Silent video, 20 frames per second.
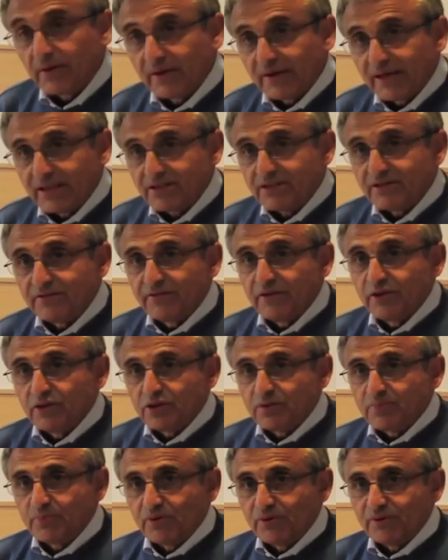That's the
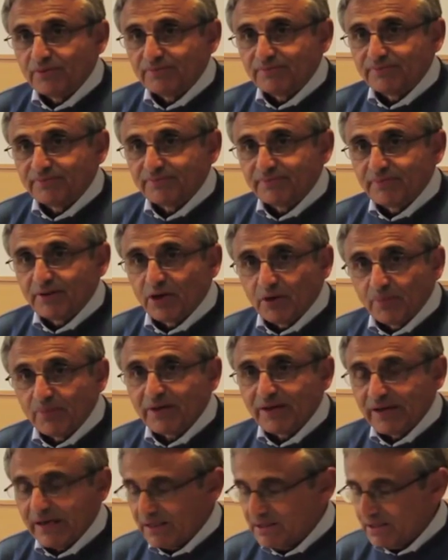first point. The
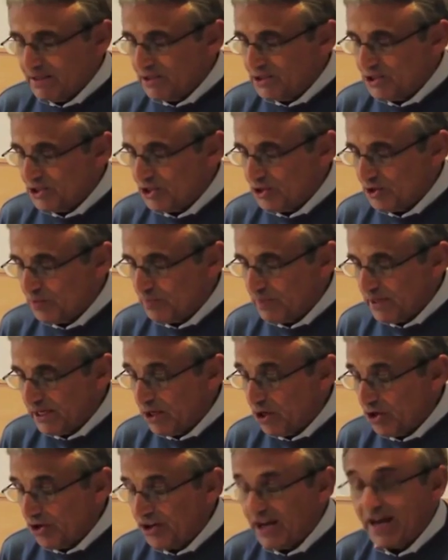upper classes should
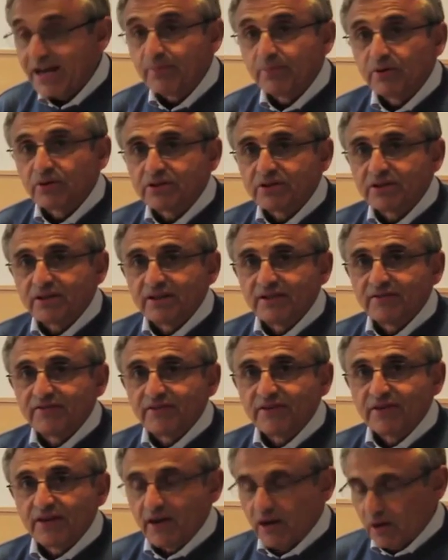be unable to
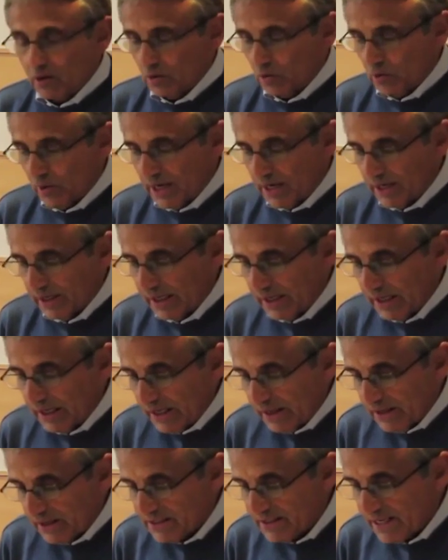live in the old way.
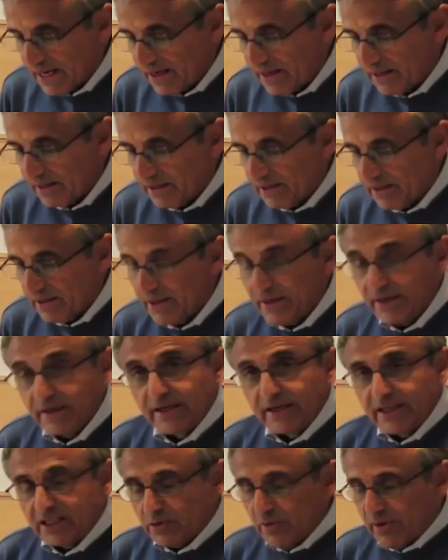The second
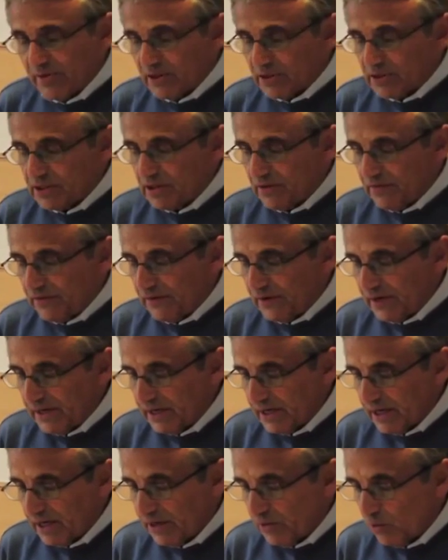is when the
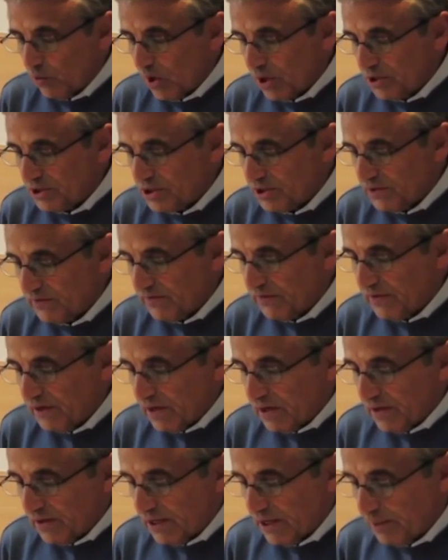suffering and want of
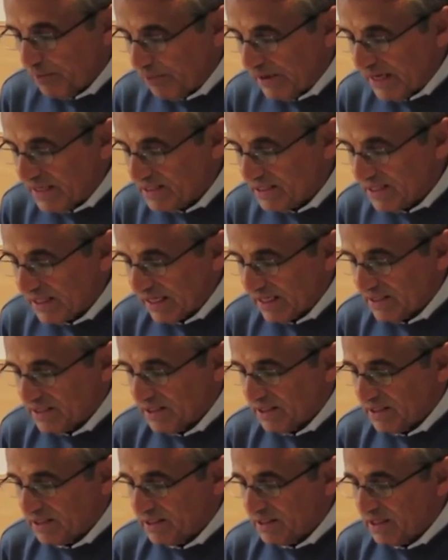the oppressed
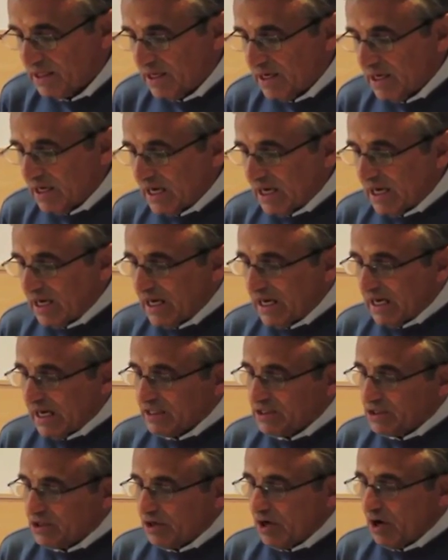classes
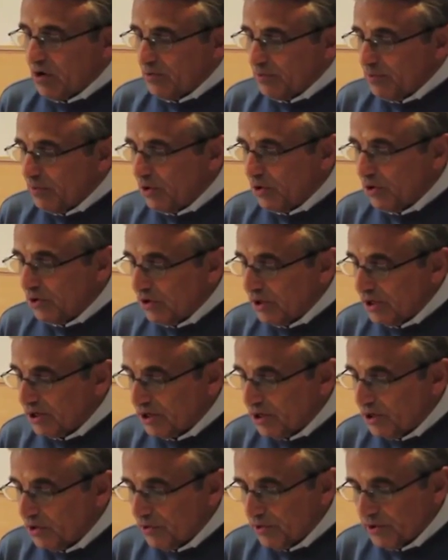has grown more
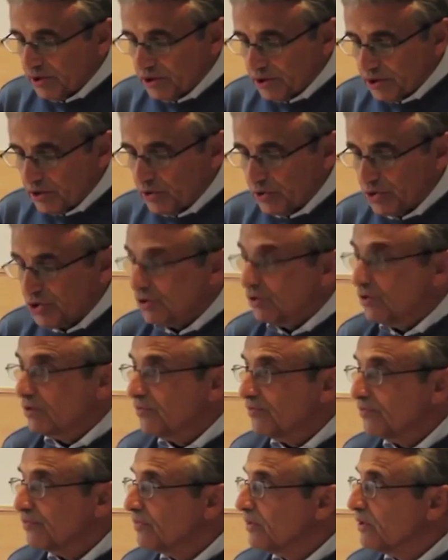acute than
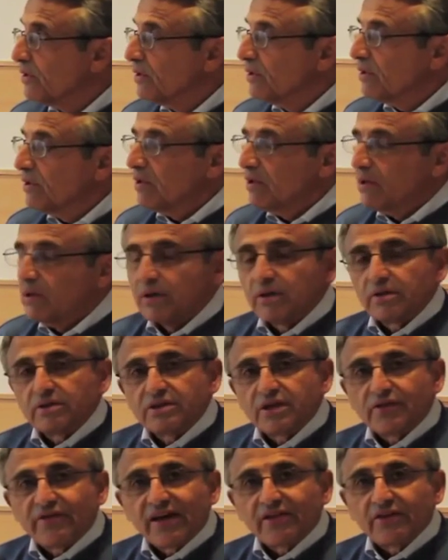usual,
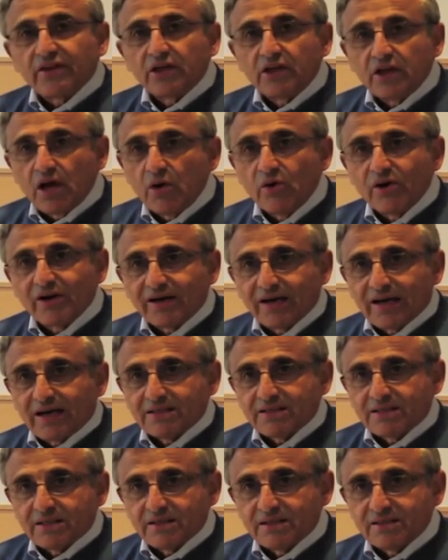so that the lower
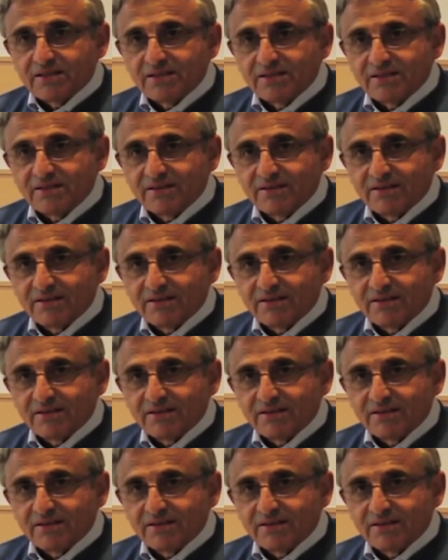classes,